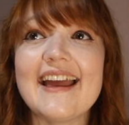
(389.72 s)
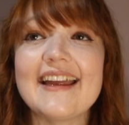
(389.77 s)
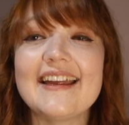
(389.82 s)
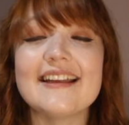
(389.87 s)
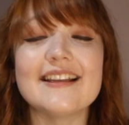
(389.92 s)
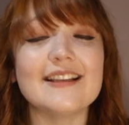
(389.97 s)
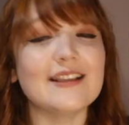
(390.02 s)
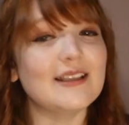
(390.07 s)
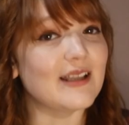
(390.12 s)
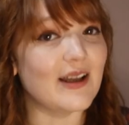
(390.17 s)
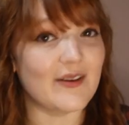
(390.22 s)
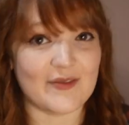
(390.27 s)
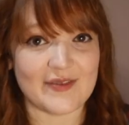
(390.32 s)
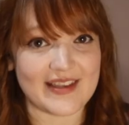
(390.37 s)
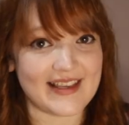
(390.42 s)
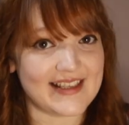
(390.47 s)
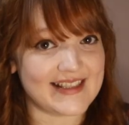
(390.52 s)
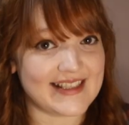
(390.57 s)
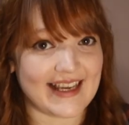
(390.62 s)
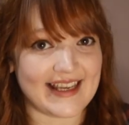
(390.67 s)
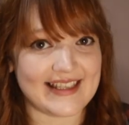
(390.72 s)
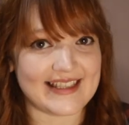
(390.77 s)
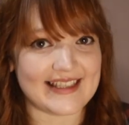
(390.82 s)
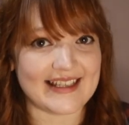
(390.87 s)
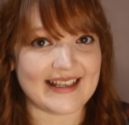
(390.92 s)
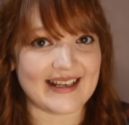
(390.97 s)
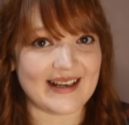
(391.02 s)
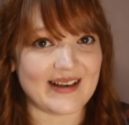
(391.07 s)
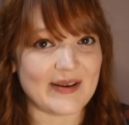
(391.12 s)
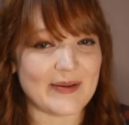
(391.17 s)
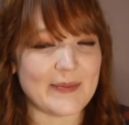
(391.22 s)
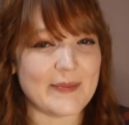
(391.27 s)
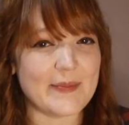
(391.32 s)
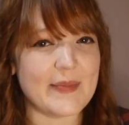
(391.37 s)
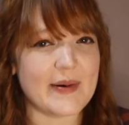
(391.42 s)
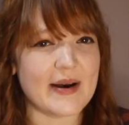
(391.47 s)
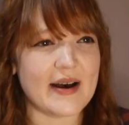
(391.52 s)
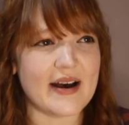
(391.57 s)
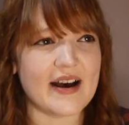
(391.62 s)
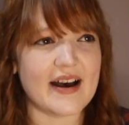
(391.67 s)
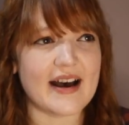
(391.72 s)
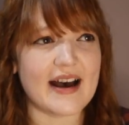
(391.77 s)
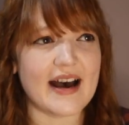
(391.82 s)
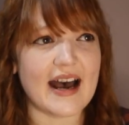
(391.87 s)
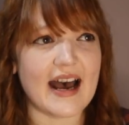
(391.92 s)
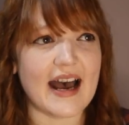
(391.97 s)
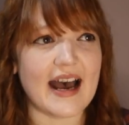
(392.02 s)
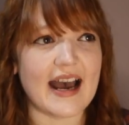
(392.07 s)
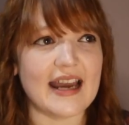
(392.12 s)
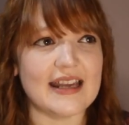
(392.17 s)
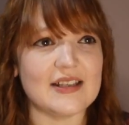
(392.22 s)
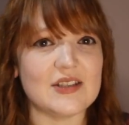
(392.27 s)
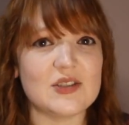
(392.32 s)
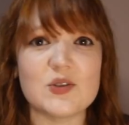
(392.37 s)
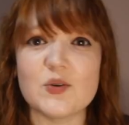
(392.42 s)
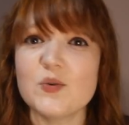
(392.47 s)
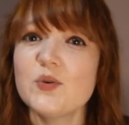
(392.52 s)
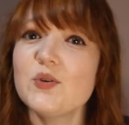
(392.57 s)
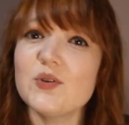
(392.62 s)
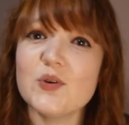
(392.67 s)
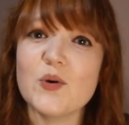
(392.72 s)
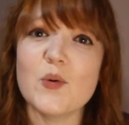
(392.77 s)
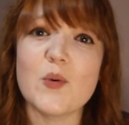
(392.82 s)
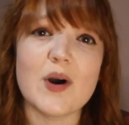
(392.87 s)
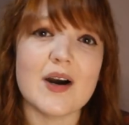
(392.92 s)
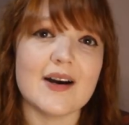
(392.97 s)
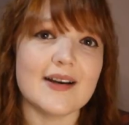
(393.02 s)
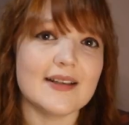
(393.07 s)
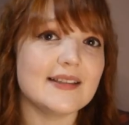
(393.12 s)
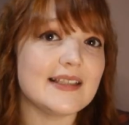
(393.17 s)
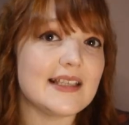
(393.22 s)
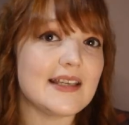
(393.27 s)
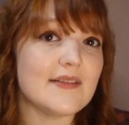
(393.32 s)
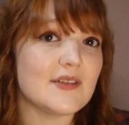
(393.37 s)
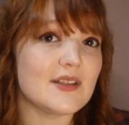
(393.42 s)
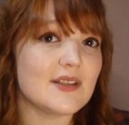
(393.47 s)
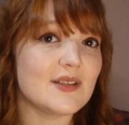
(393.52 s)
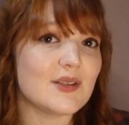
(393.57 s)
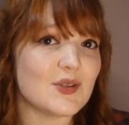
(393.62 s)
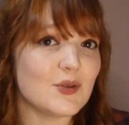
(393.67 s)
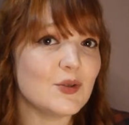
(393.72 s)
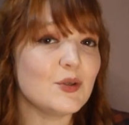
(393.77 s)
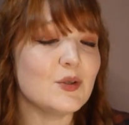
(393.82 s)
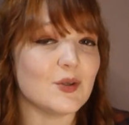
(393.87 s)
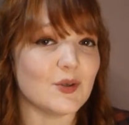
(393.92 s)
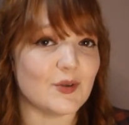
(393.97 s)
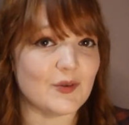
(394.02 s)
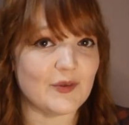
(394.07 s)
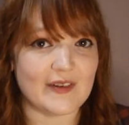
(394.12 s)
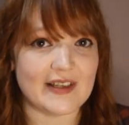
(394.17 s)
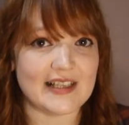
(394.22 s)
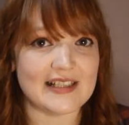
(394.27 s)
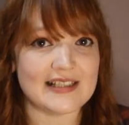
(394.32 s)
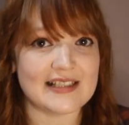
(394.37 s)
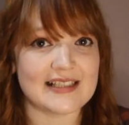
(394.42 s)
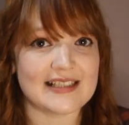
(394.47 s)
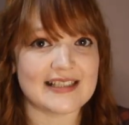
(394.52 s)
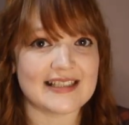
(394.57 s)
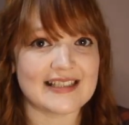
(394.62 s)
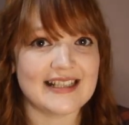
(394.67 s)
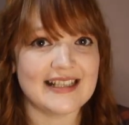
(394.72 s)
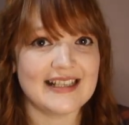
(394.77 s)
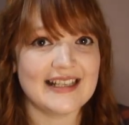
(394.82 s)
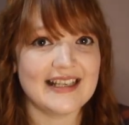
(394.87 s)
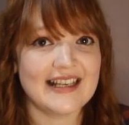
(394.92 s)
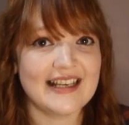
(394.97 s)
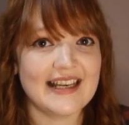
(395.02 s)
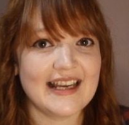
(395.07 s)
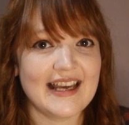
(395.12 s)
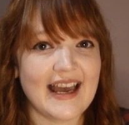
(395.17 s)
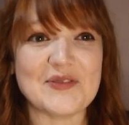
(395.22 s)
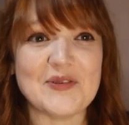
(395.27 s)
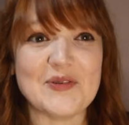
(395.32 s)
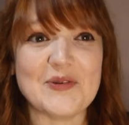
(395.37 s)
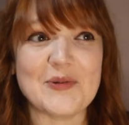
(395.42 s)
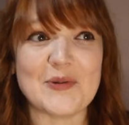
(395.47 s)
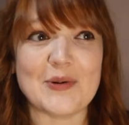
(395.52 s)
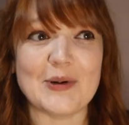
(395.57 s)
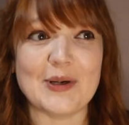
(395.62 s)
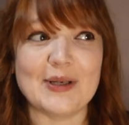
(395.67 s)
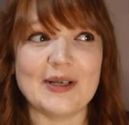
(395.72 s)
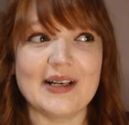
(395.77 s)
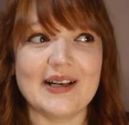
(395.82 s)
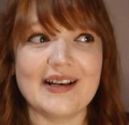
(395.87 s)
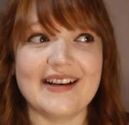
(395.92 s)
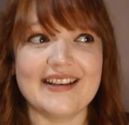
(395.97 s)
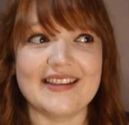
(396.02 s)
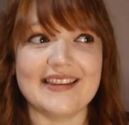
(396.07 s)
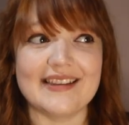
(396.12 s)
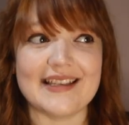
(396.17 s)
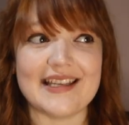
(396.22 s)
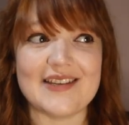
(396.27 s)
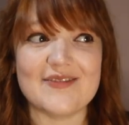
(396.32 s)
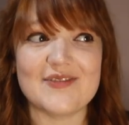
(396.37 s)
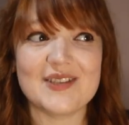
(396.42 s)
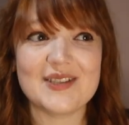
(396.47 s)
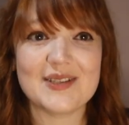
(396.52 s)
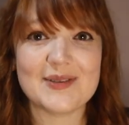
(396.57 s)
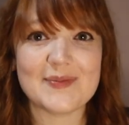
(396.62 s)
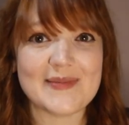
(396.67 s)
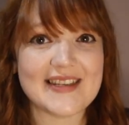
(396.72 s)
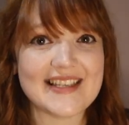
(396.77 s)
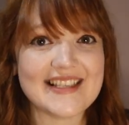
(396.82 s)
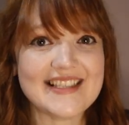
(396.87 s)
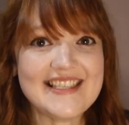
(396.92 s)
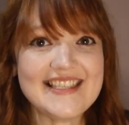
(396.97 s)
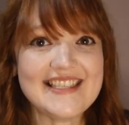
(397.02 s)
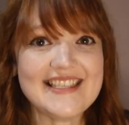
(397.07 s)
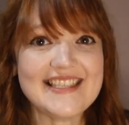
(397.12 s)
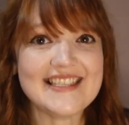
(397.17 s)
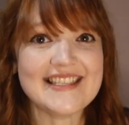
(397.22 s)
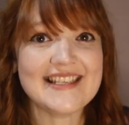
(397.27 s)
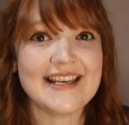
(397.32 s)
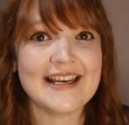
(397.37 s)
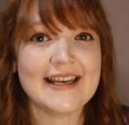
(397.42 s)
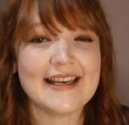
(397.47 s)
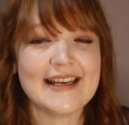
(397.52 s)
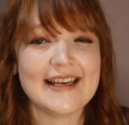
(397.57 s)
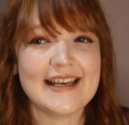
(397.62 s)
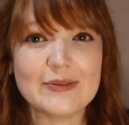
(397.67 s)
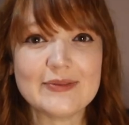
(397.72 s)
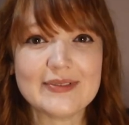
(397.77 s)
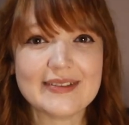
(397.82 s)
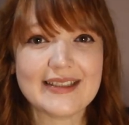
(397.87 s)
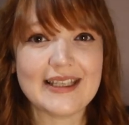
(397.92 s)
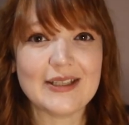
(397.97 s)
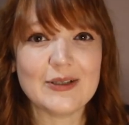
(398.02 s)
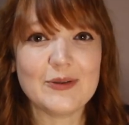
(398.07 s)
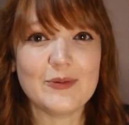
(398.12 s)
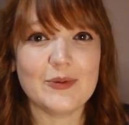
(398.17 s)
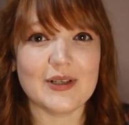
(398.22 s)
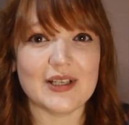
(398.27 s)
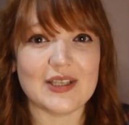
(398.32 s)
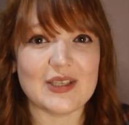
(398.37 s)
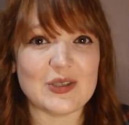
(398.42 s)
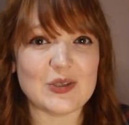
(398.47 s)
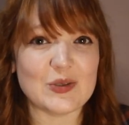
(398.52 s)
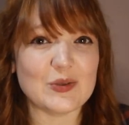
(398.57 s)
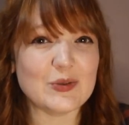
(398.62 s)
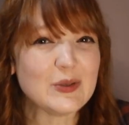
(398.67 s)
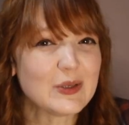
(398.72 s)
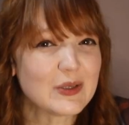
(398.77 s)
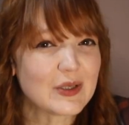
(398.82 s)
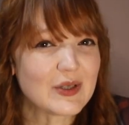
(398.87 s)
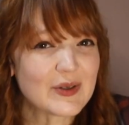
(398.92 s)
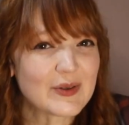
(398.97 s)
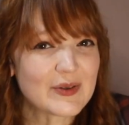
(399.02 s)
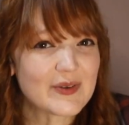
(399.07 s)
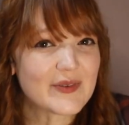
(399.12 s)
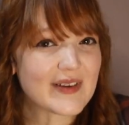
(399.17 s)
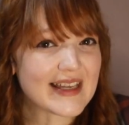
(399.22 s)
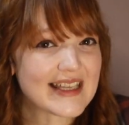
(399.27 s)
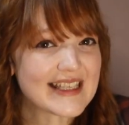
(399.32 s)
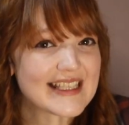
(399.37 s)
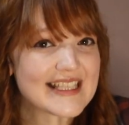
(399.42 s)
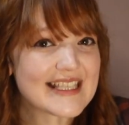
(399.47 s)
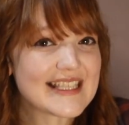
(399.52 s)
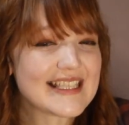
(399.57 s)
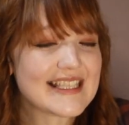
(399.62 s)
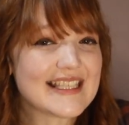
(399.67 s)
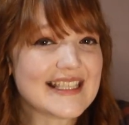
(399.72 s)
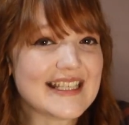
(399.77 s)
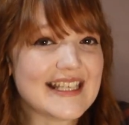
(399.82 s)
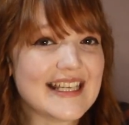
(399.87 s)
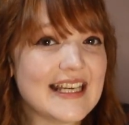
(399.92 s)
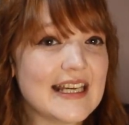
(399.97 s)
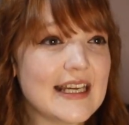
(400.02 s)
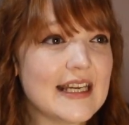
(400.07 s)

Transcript: I love this idea, but I don't know what unleavened Yule loaf is. I don't know what unleavened means. I don't really know what Yule loaf is.